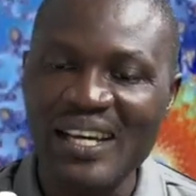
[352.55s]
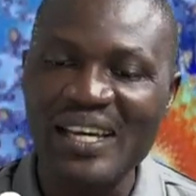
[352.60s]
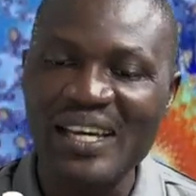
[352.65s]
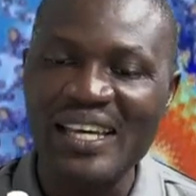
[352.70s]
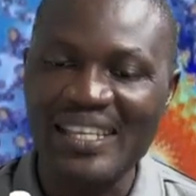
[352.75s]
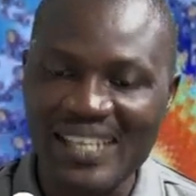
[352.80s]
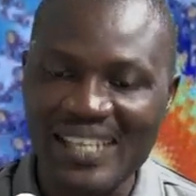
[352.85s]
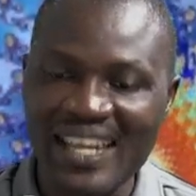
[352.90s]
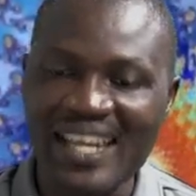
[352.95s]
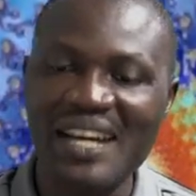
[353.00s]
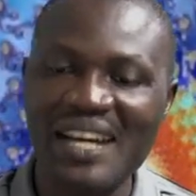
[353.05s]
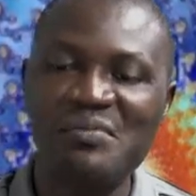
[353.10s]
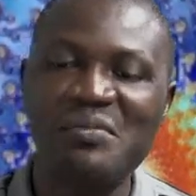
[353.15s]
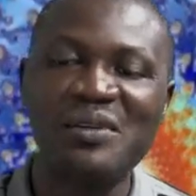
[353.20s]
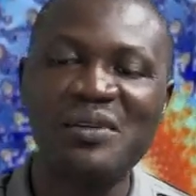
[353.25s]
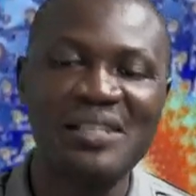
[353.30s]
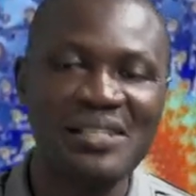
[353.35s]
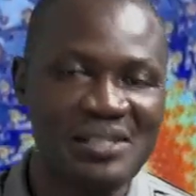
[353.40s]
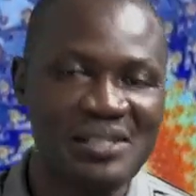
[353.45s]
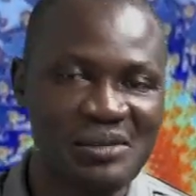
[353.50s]
their
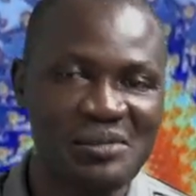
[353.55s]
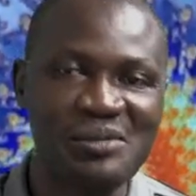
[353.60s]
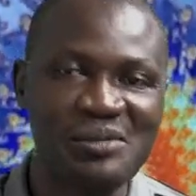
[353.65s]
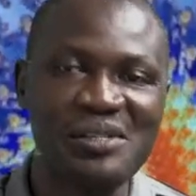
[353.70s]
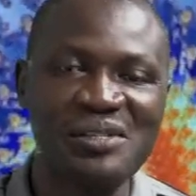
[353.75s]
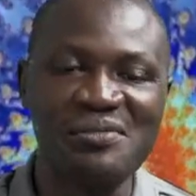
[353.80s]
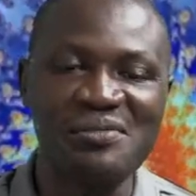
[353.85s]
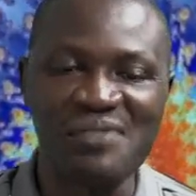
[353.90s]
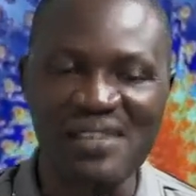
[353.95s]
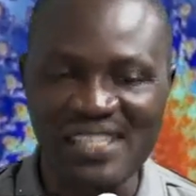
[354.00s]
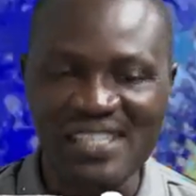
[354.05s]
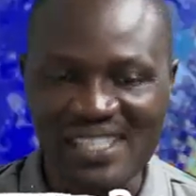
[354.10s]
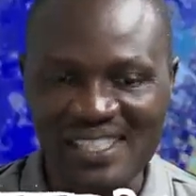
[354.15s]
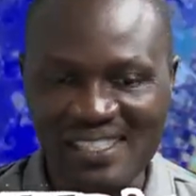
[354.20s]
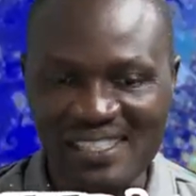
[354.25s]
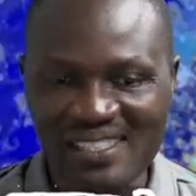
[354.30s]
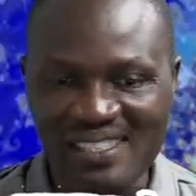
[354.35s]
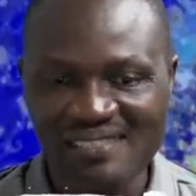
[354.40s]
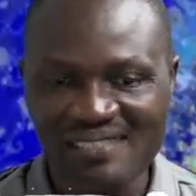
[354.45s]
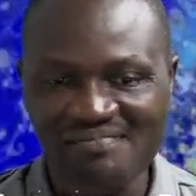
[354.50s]
political
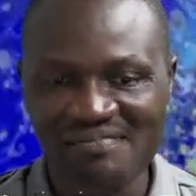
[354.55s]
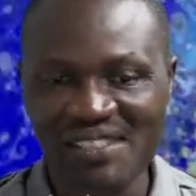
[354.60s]
differences.